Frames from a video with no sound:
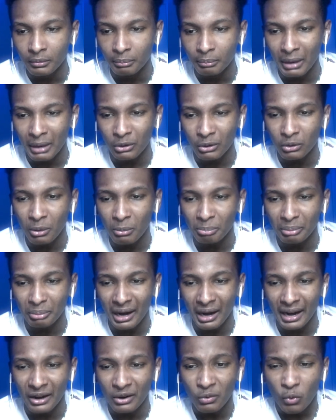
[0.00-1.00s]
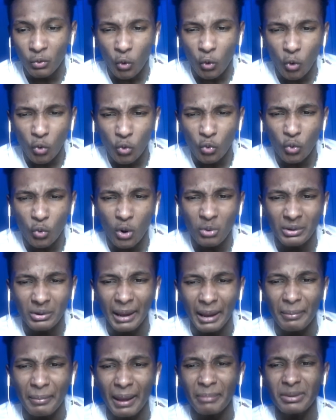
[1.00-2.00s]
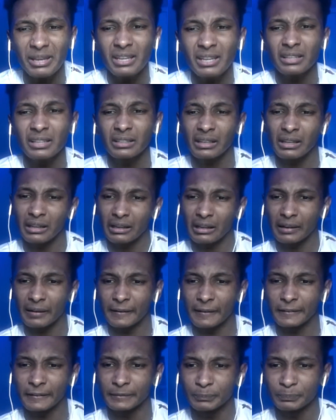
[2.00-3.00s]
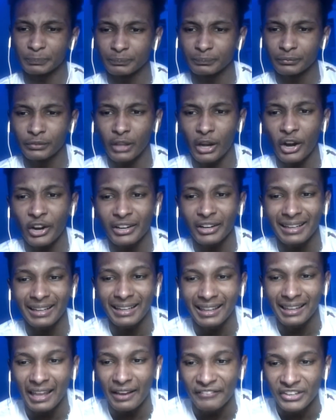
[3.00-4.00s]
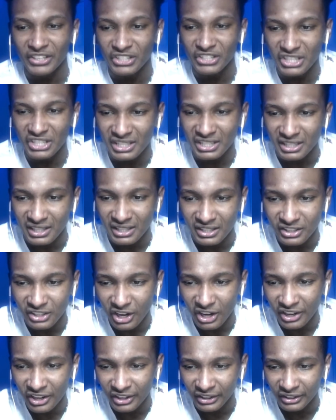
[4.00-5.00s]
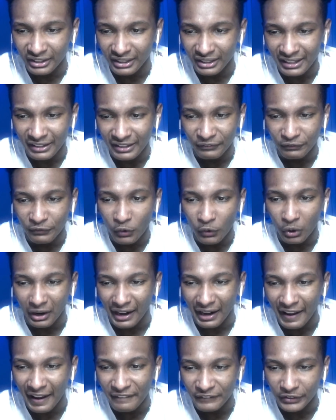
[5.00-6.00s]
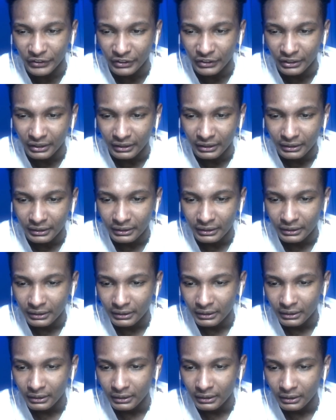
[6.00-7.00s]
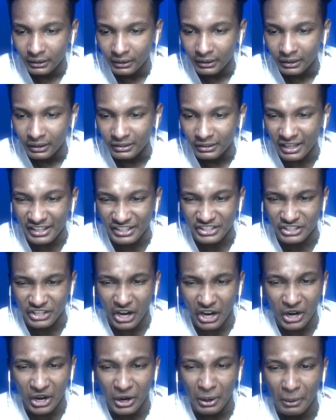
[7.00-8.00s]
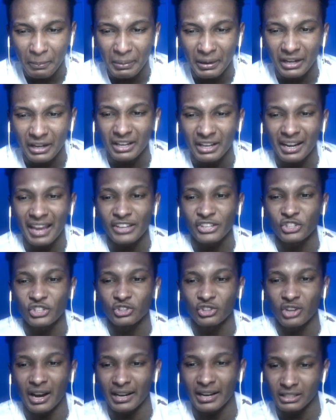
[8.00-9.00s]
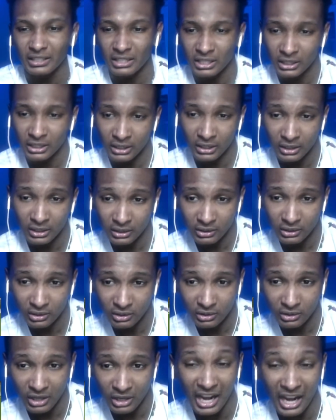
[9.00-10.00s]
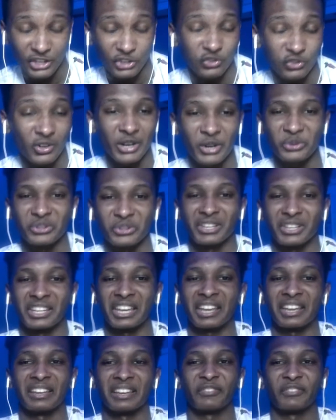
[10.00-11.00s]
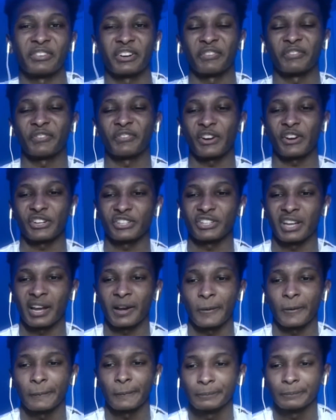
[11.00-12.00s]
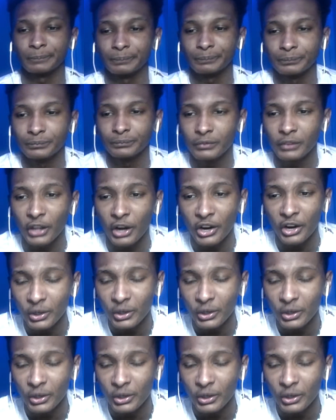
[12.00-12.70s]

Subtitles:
Malcolm Brown. Ooh, okay, baby. 3rd and 11. Jesus, 3rd and forever. Yes, sir. But a nice strike to Josh Reynolds again for the first down. 3rd